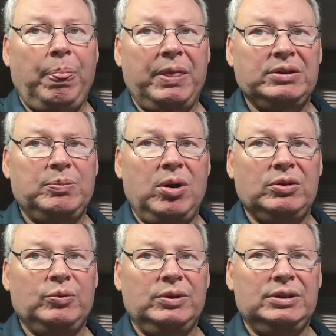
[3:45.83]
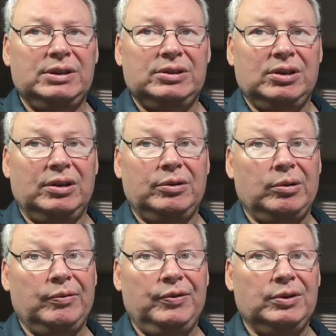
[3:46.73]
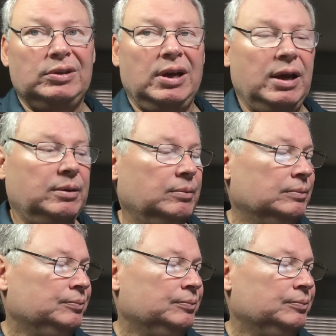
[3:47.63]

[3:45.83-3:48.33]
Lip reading: The smallest one is under a foot tide.